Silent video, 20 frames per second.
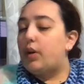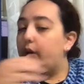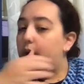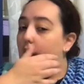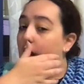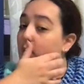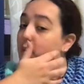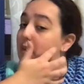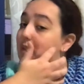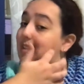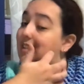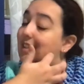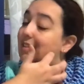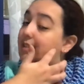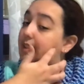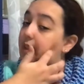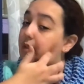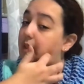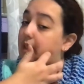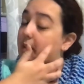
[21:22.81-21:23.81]
I would
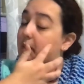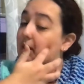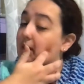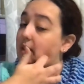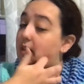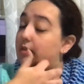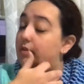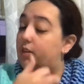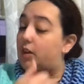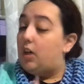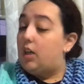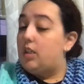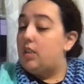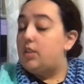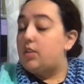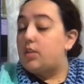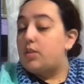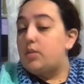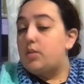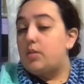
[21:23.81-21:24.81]
definitely recommend it for high
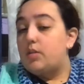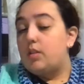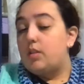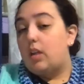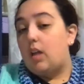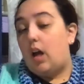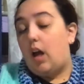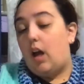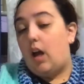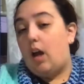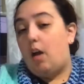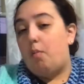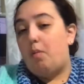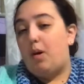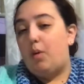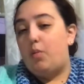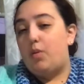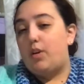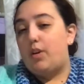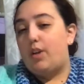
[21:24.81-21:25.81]
school. I
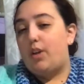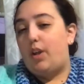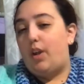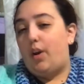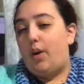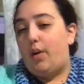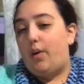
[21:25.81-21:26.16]
wouldn't